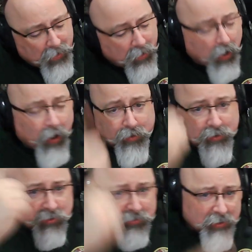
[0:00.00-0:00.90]
All right,
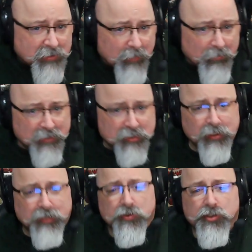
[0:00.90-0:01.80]
until next time, guys,
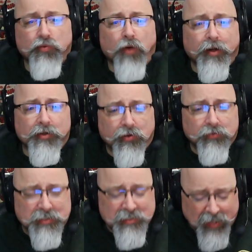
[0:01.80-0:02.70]
collect what you want. Don't
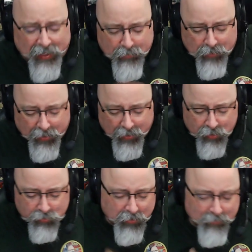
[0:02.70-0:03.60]
listen to anybody,
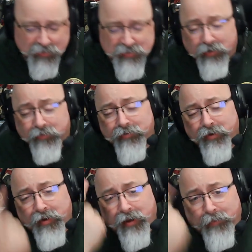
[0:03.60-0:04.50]
including myself.
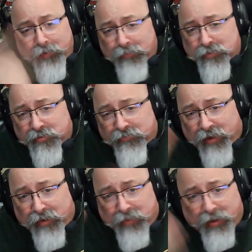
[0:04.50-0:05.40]
I mean, I'm just a
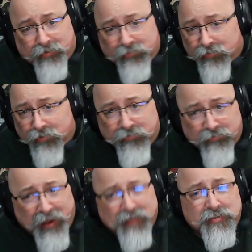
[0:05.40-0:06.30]
fat man with a
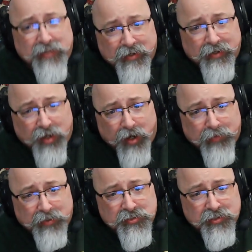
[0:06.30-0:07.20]
fat stack of
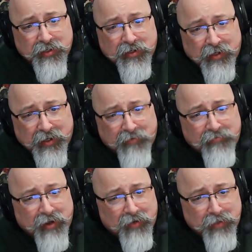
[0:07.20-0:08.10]
comics and a
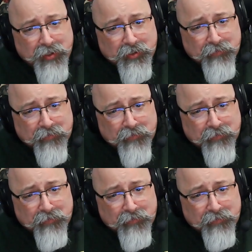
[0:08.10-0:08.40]
fat opinion.